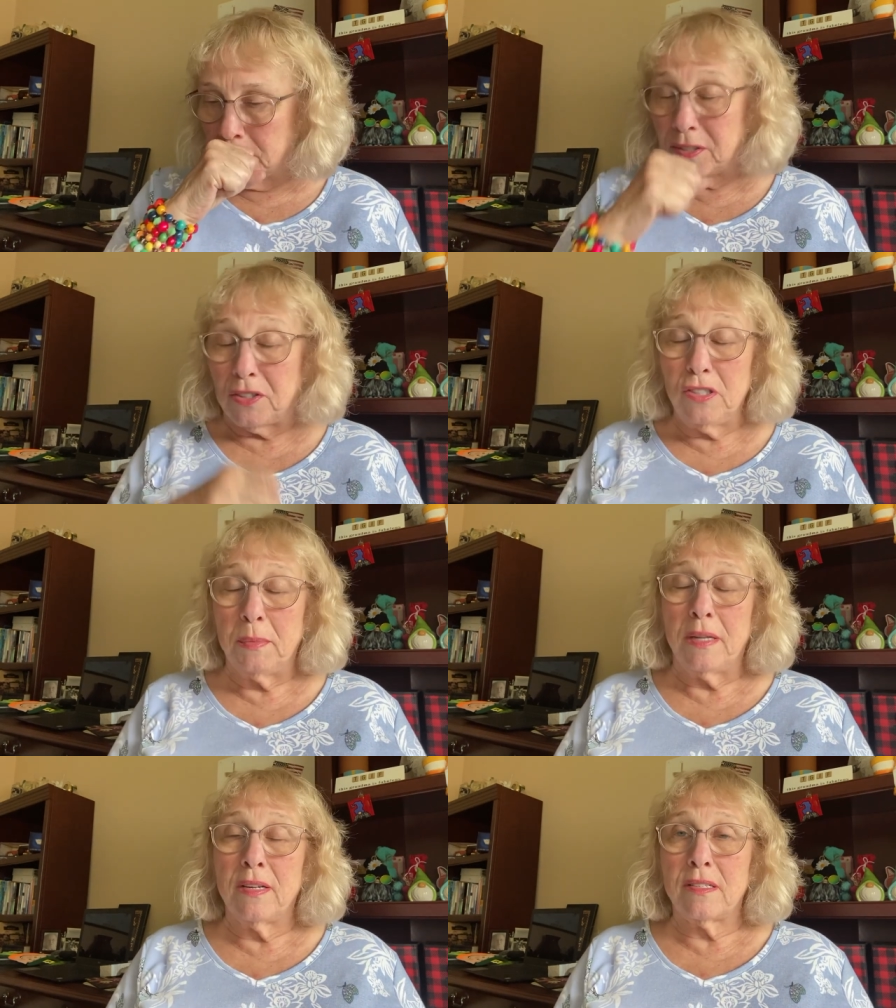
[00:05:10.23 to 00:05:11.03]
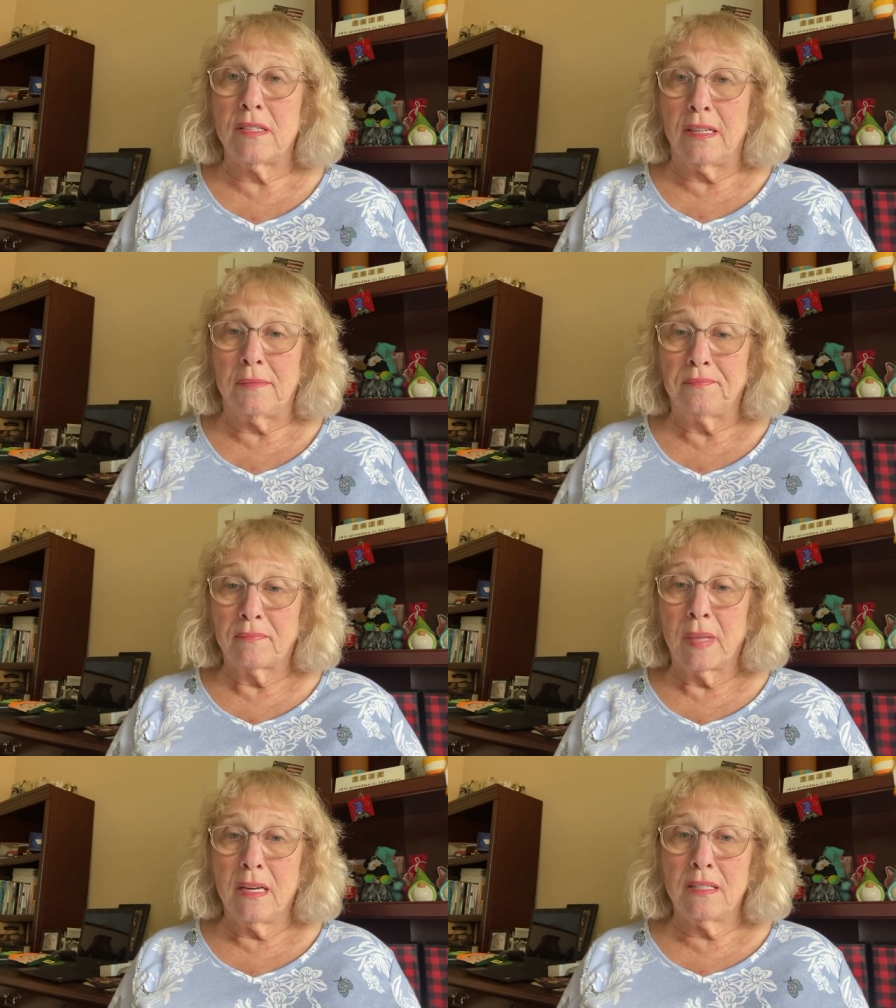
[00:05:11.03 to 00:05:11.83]
excuse me, this, uh,
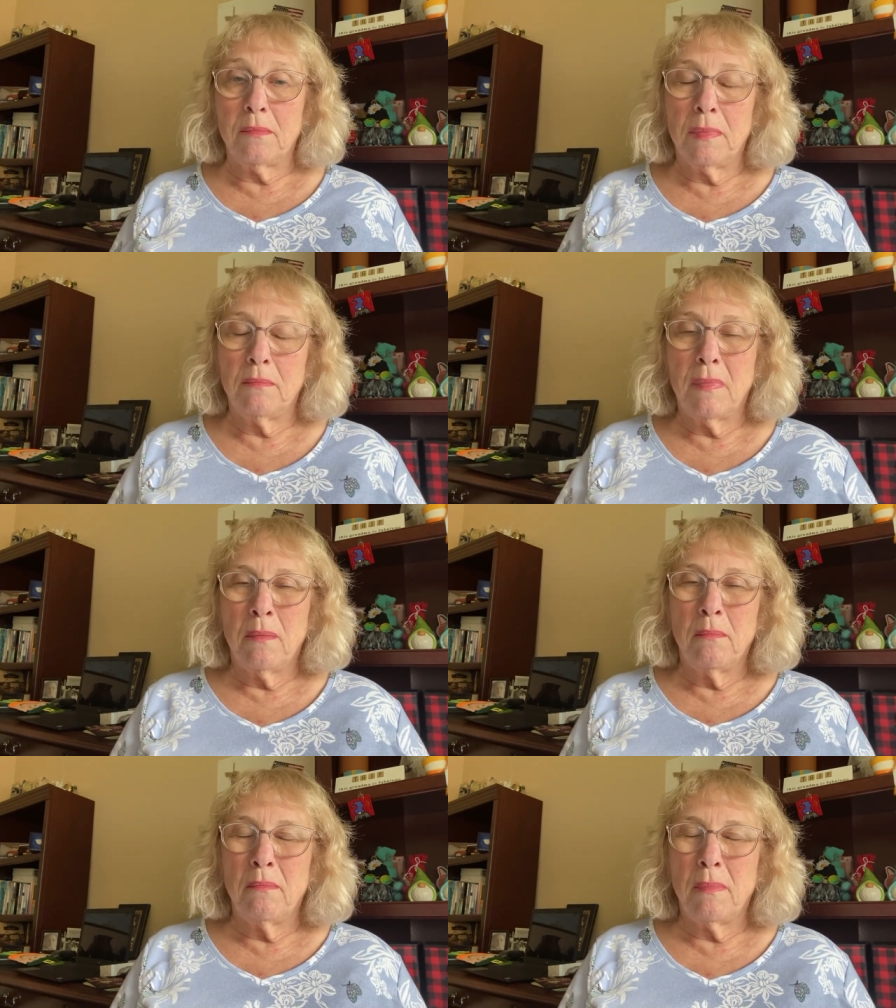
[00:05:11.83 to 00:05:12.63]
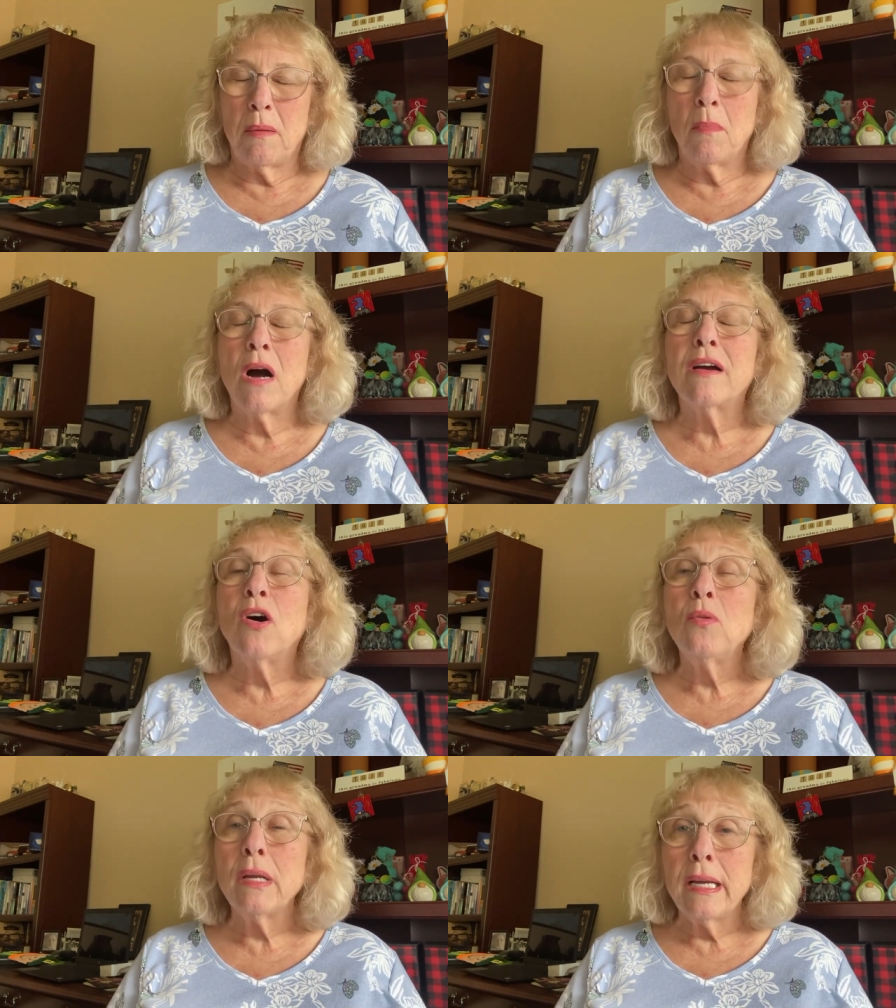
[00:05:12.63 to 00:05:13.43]
it's
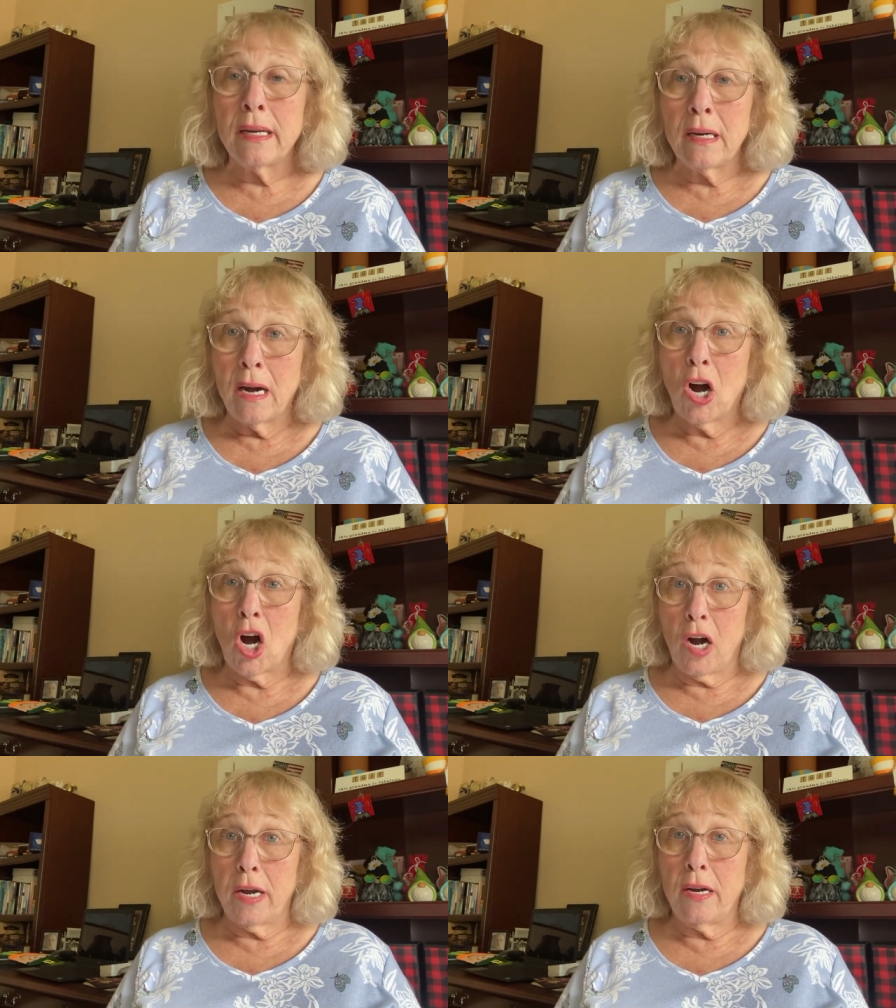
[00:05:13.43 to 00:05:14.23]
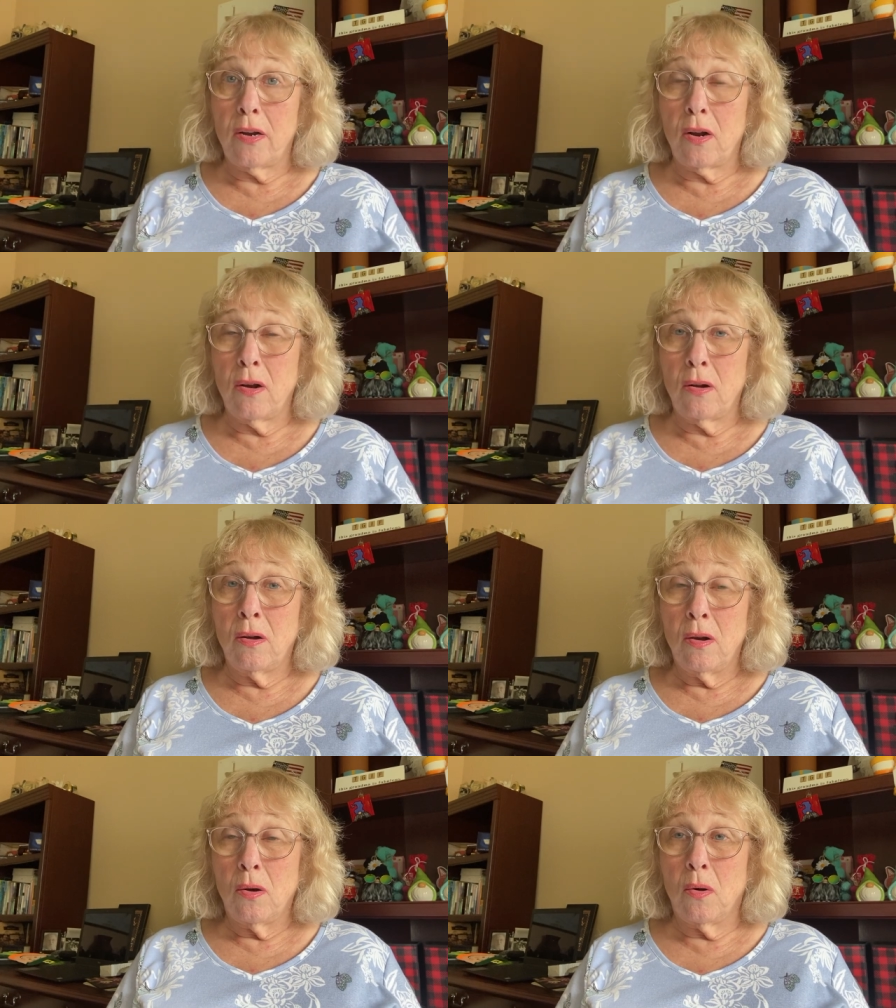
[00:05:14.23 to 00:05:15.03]
Mongolian argan
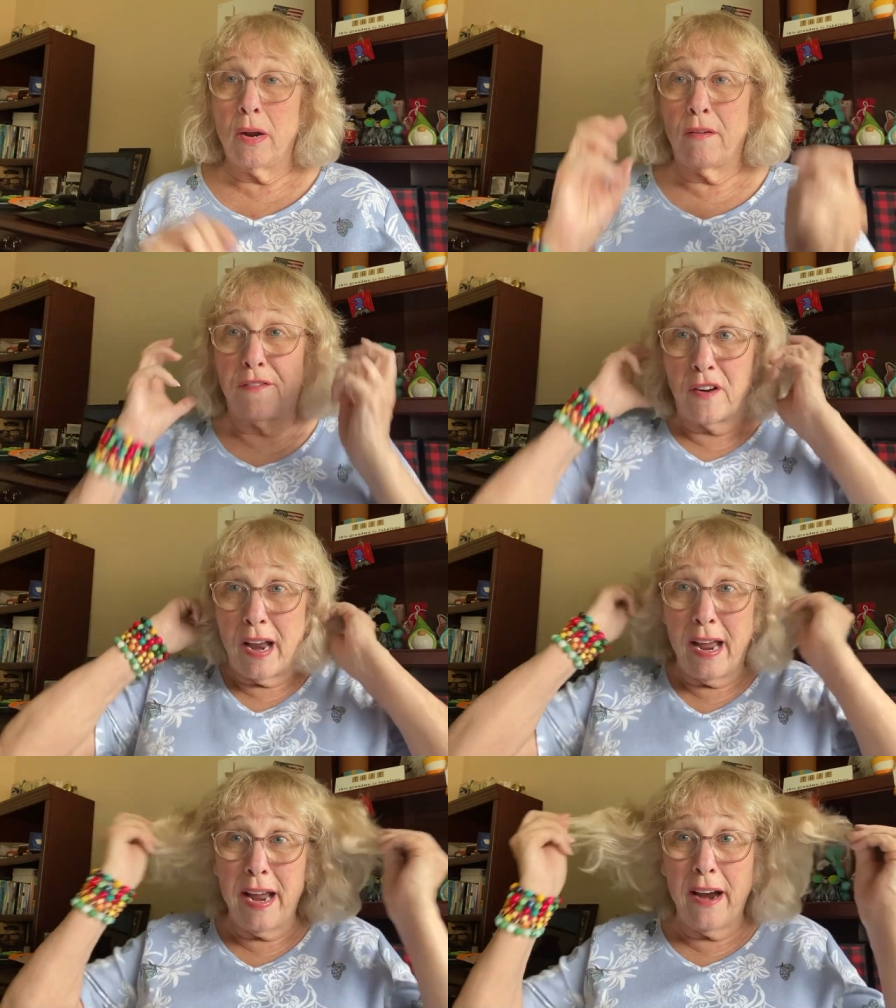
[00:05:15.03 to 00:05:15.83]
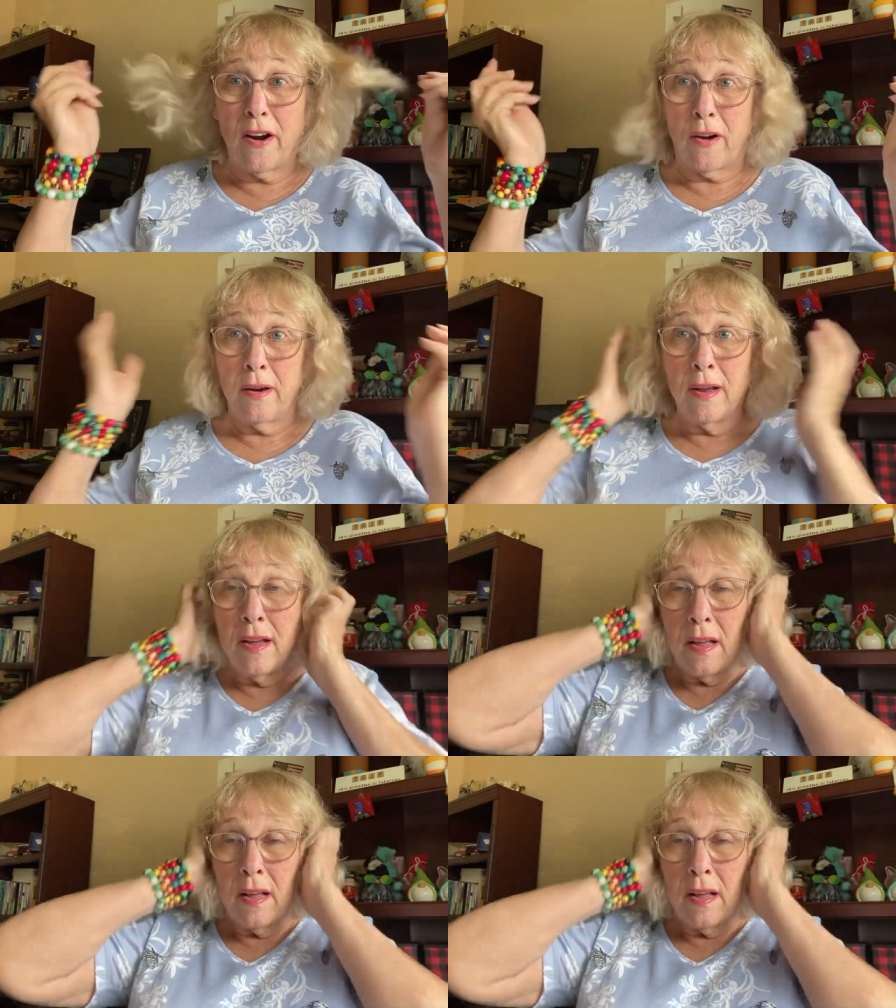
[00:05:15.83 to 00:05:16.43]
oil for hair.